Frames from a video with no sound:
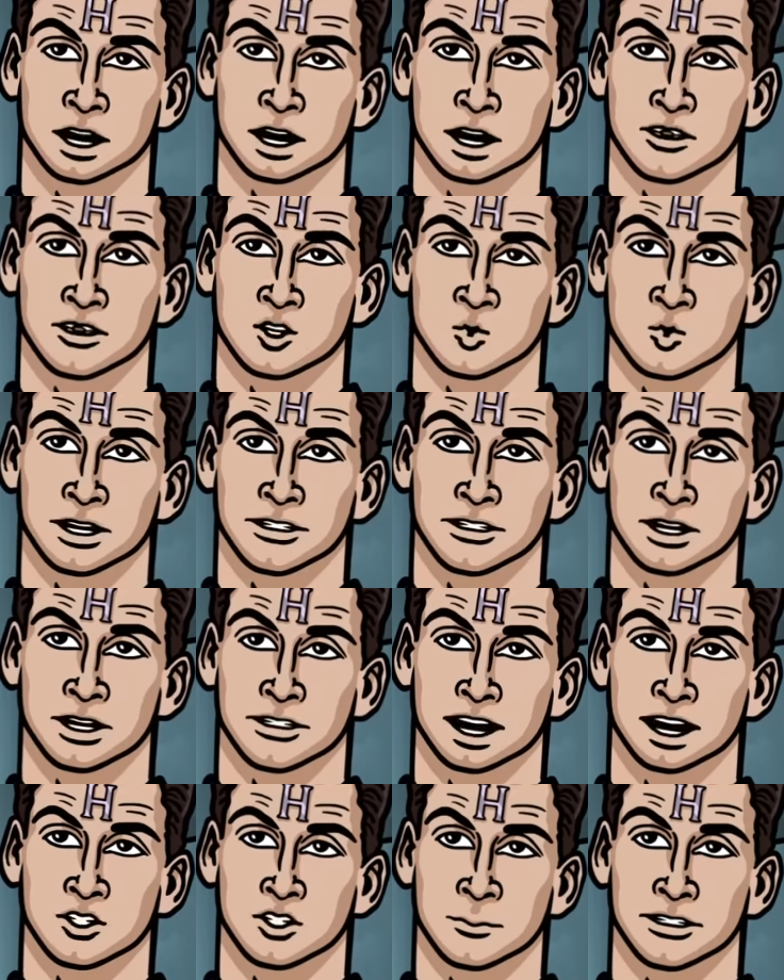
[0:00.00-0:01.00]
of the
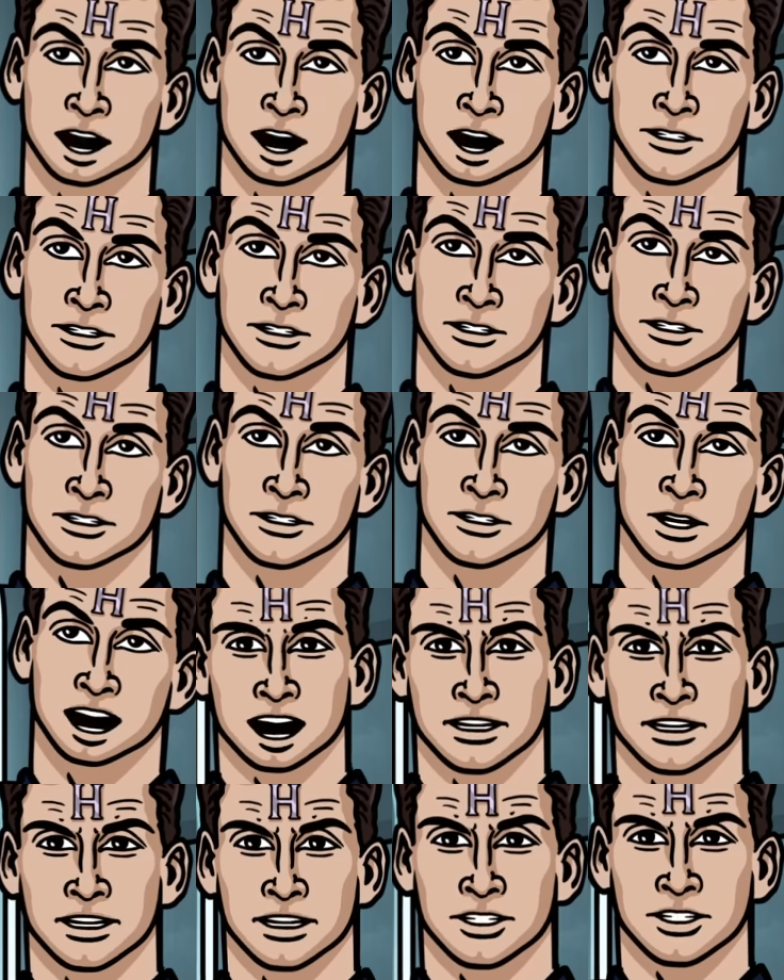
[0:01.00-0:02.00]
USS Enterprise, and
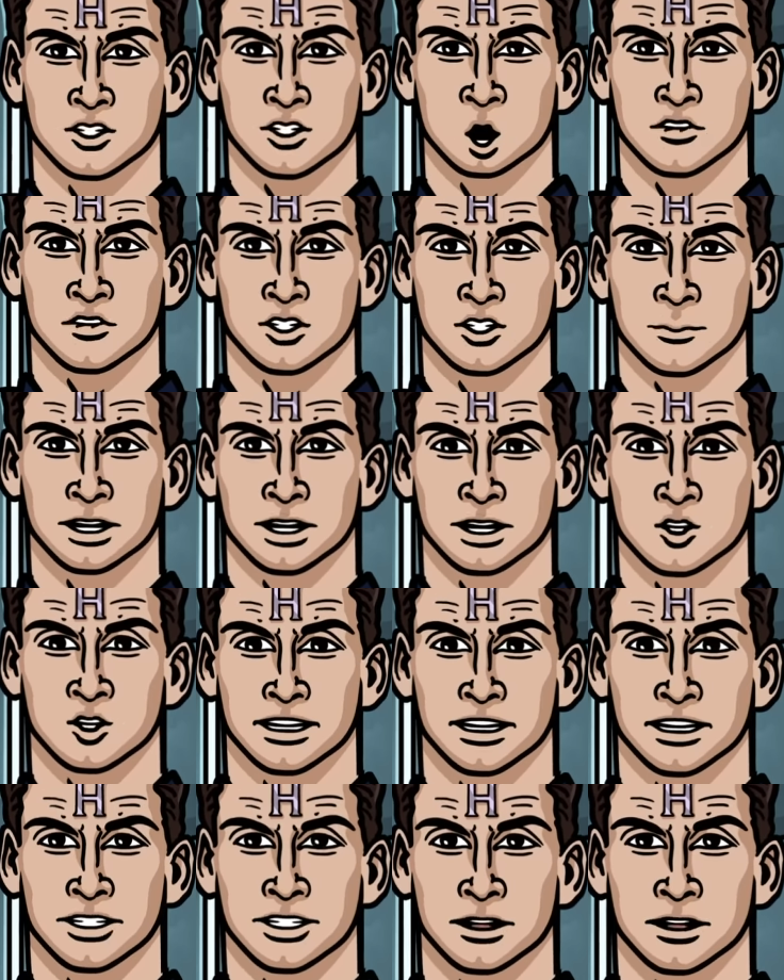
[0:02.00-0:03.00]
he deserves to be
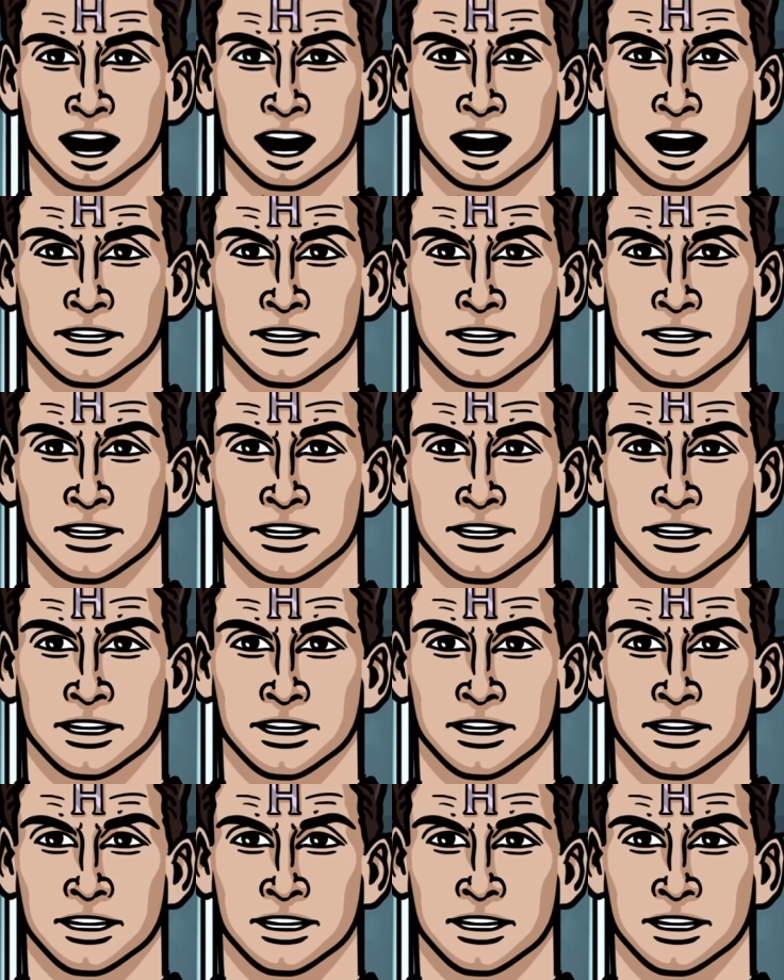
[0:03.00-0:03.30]
treated like—